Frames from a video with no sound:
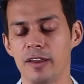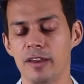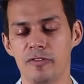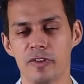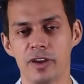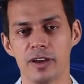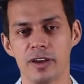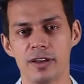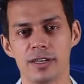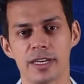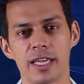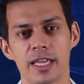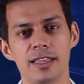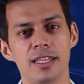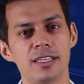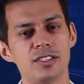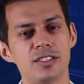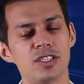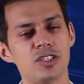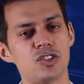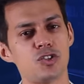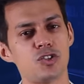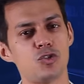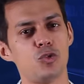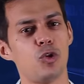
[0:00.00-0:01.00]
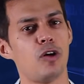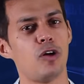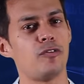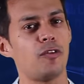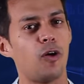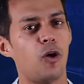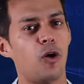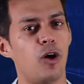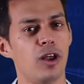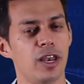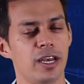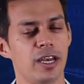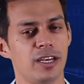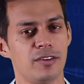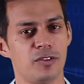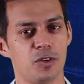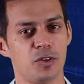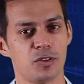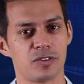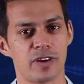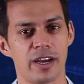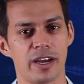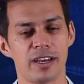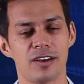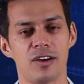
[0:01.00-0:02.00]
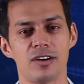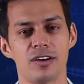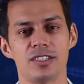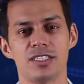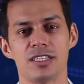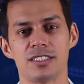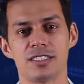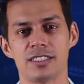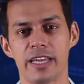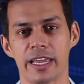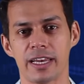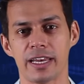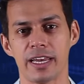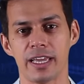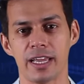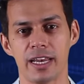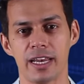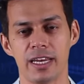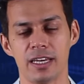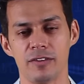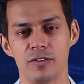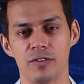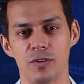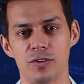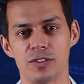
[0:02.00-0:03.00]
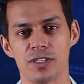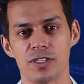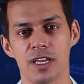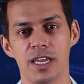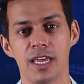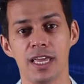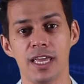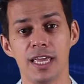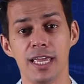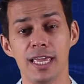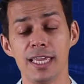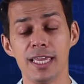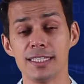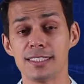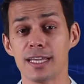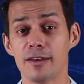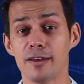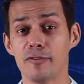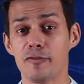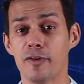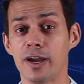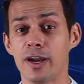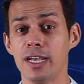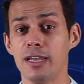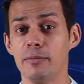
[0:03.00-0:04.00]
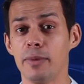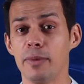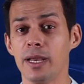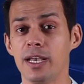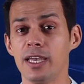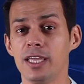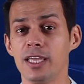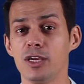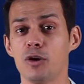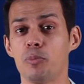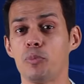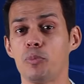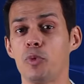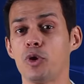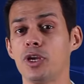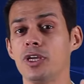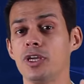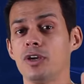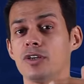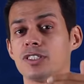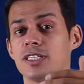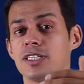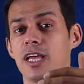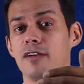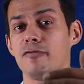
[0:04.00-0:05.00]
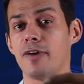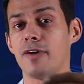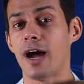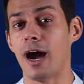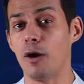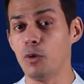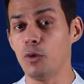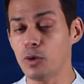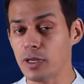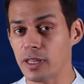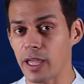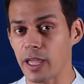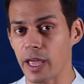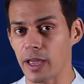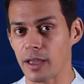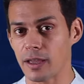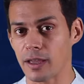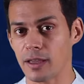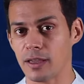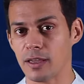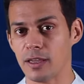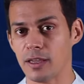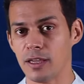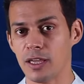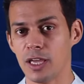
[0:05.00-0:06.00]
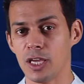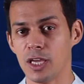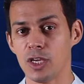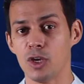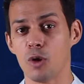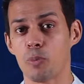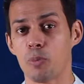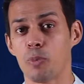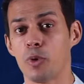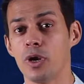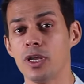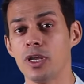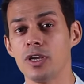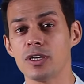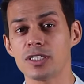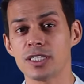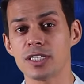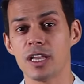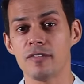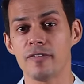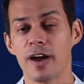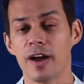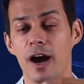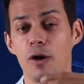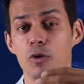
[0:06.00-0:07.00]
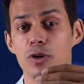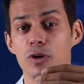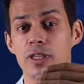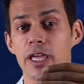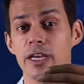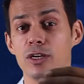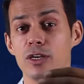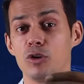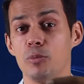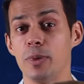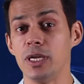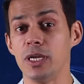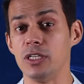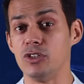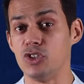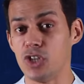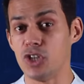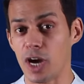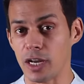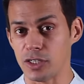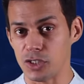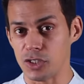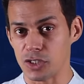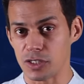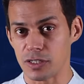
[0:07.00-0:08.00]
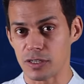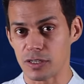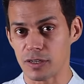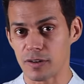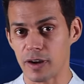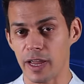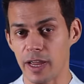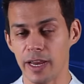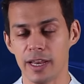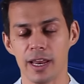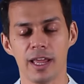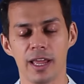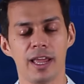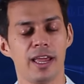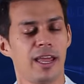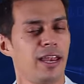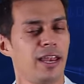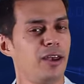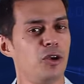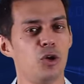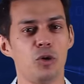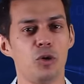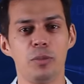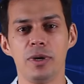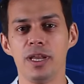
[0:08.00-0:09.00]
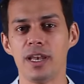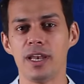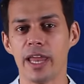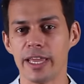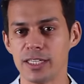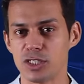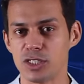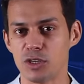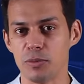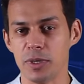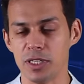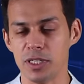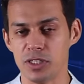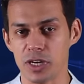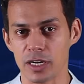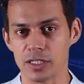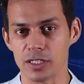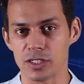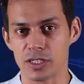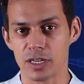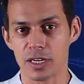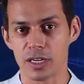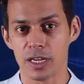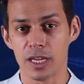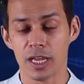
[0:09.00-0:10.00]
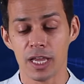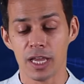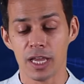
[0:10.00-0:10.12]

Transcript: difficult, and this is true of all interviews, right? Not just technical interviews, is that fundamentally you're putting yourself out there. You're putting yourself out there to be judged, right? And nobody likes to be judged.